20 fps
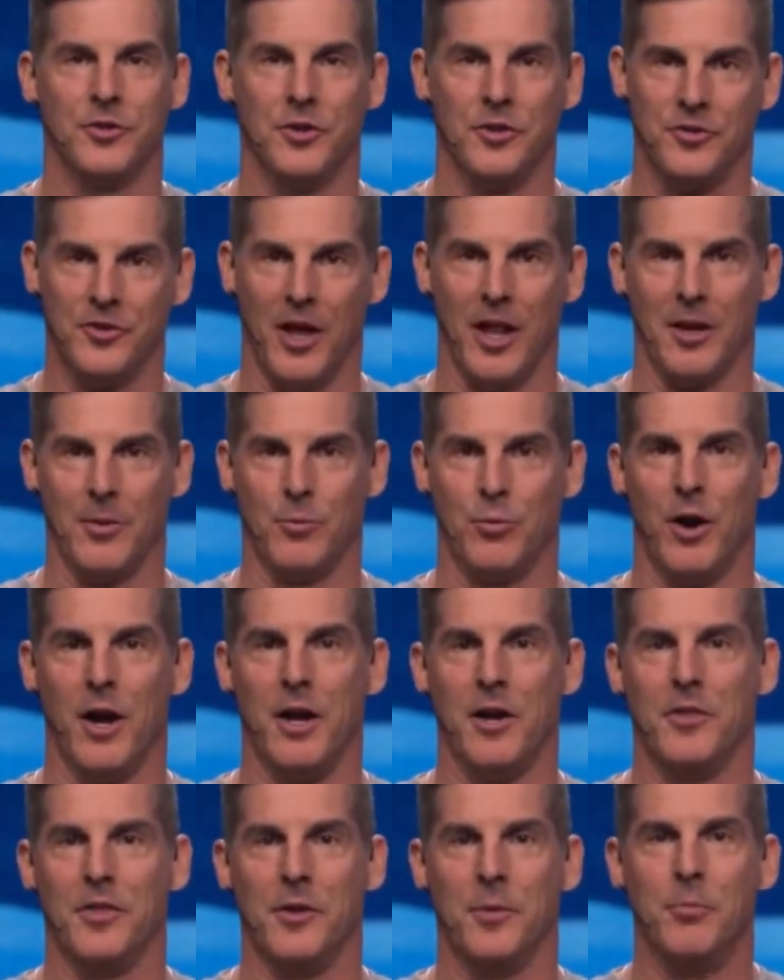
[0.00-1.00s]
to
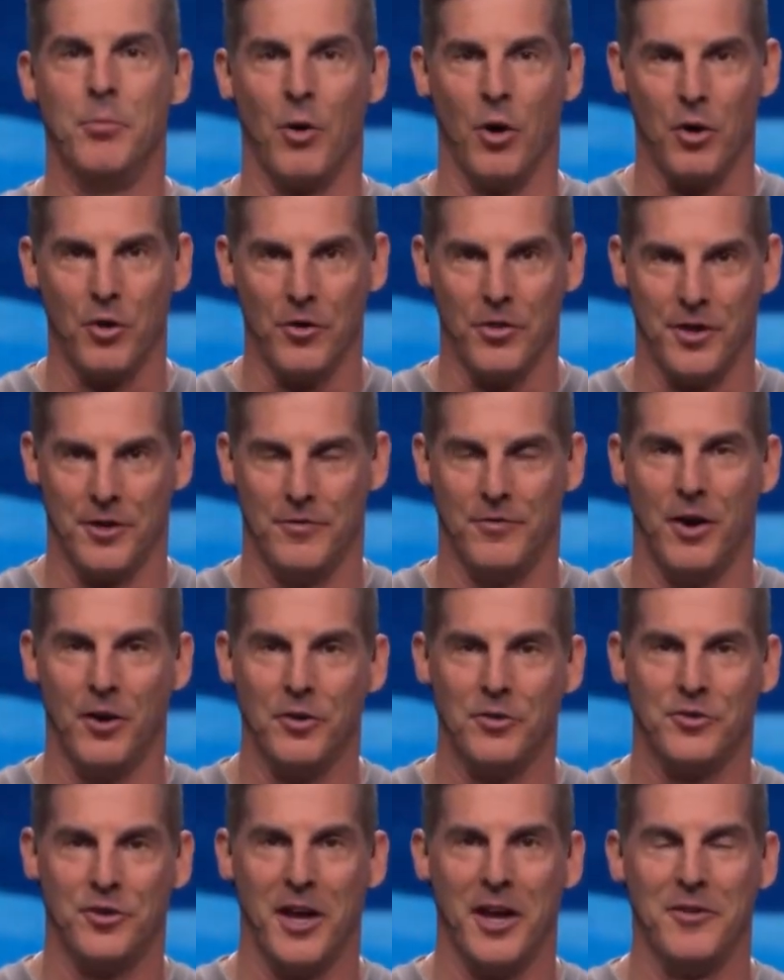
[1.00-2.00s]
celebrate the birth of our
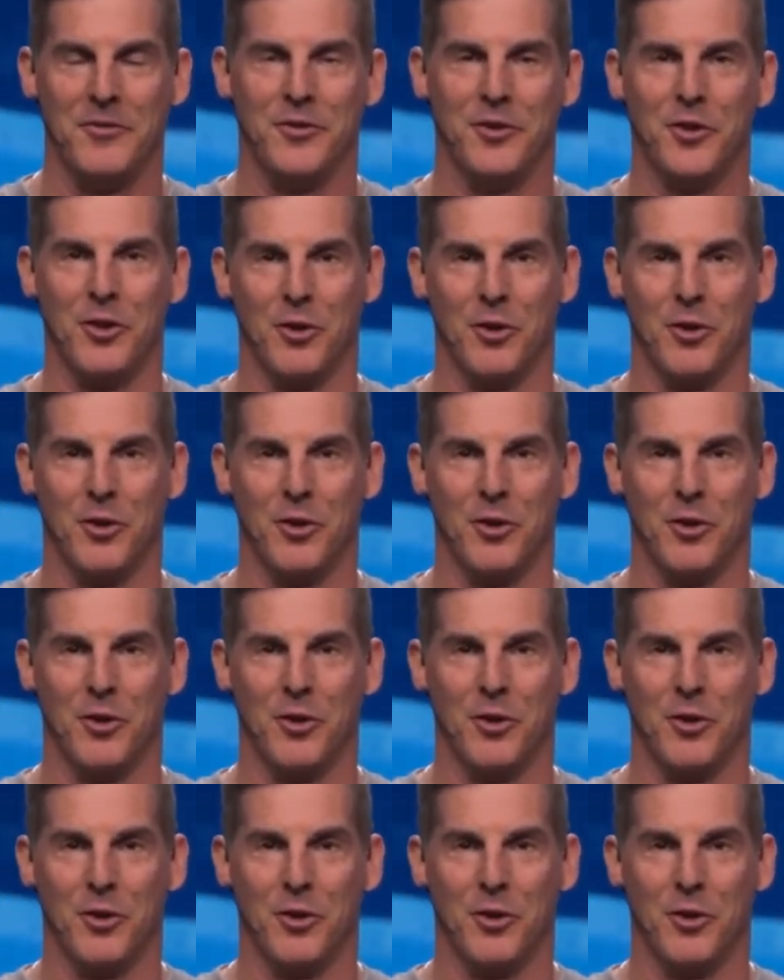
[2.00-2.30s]
Savior,